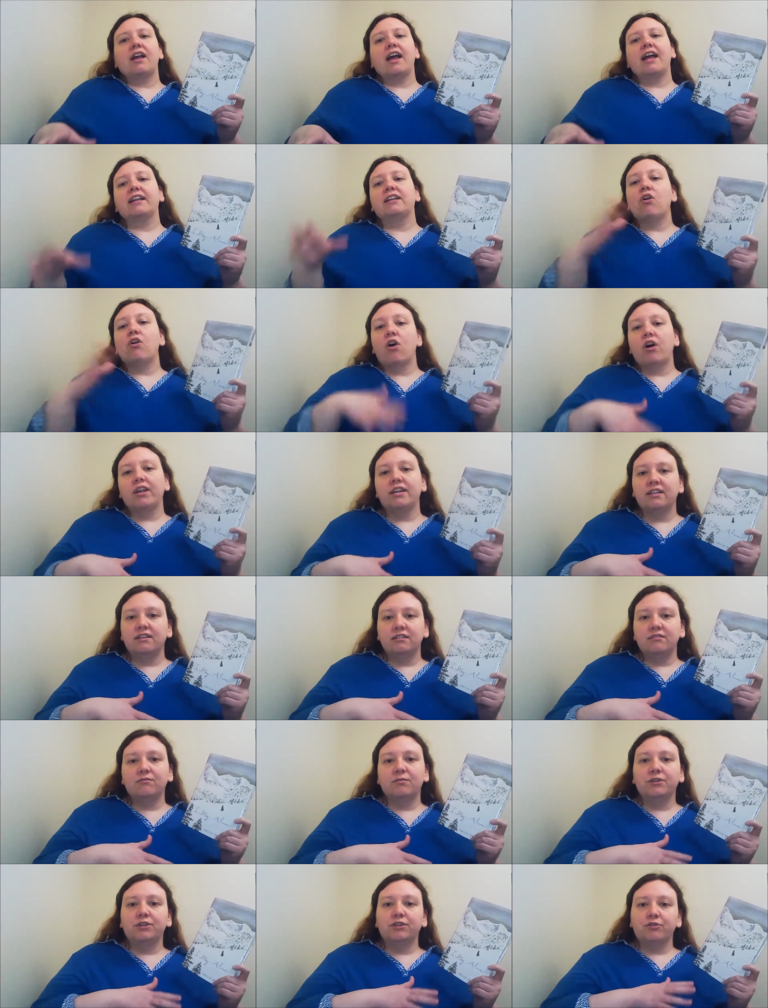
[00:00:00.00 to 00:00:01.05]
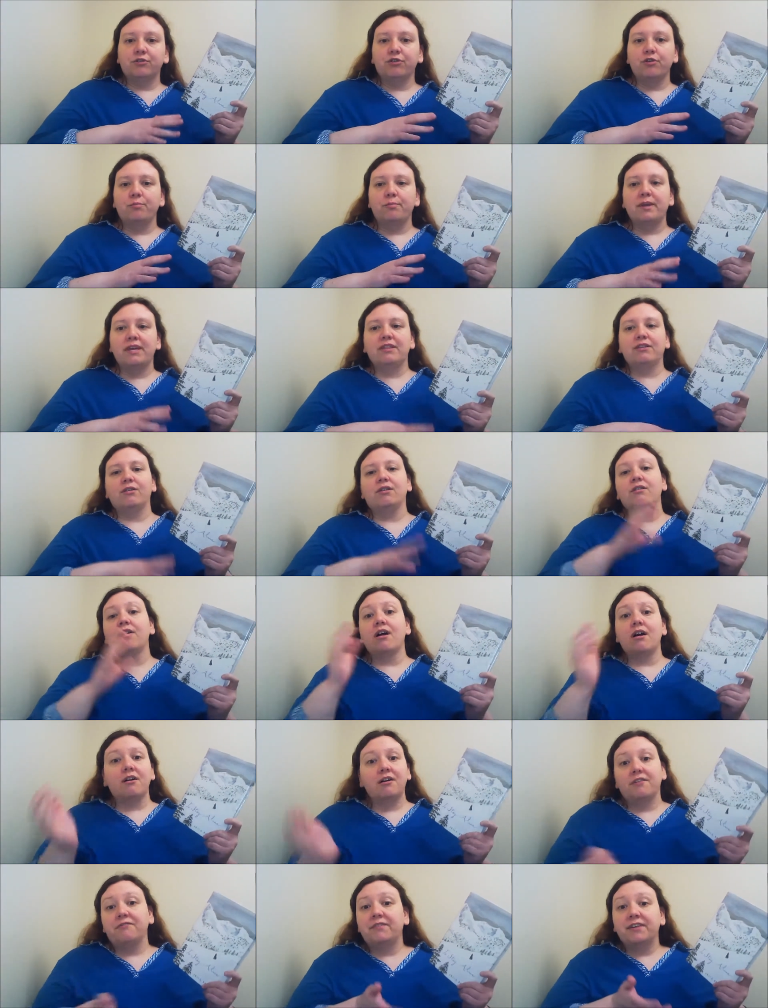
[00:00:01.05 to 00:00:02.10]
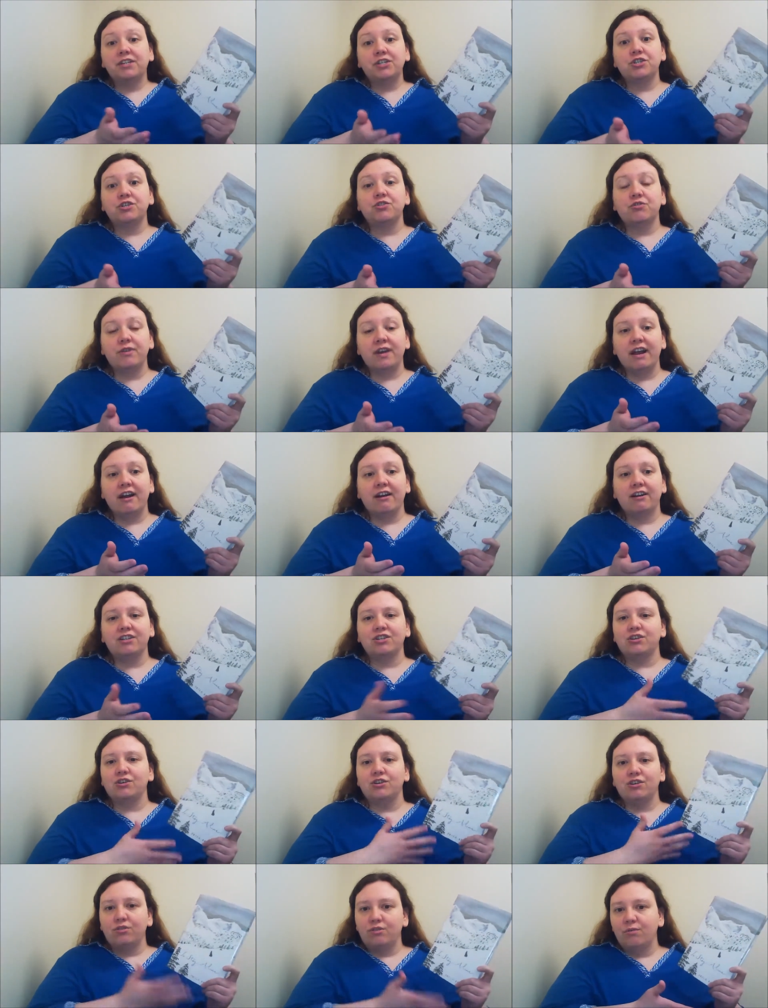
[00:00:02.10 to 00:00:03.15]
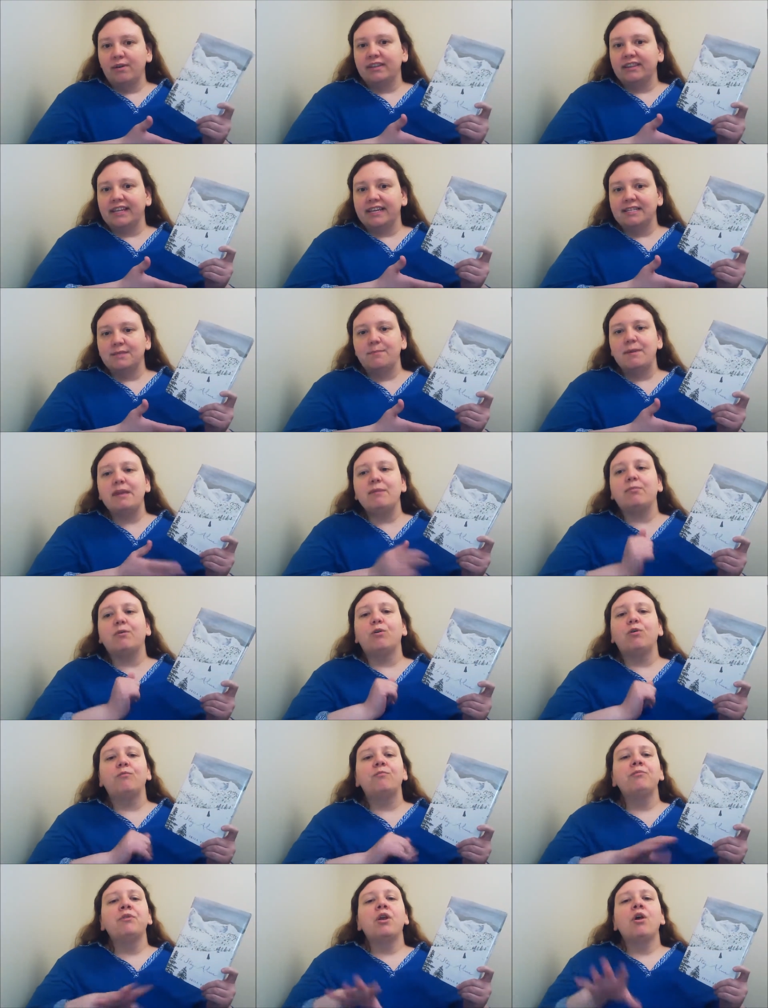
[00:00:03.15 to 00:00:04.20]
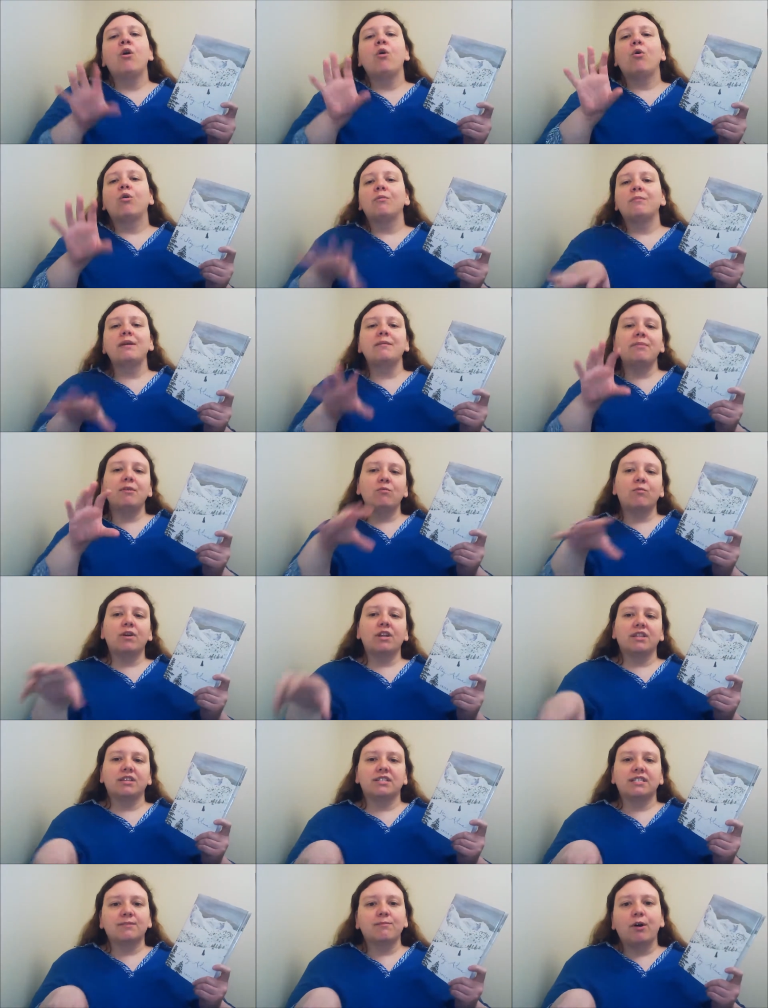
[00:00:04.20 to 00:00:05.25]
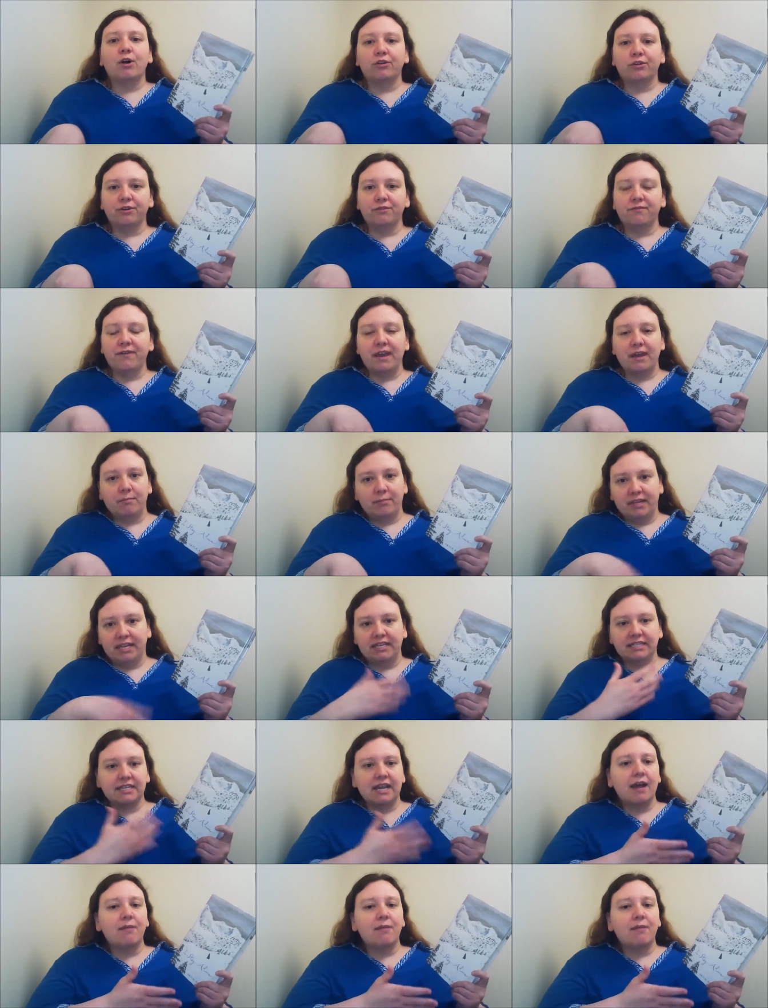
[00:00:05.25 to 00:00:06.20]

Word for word: had gone with the group either a fictional character who had less people or maybe one of the smaller families.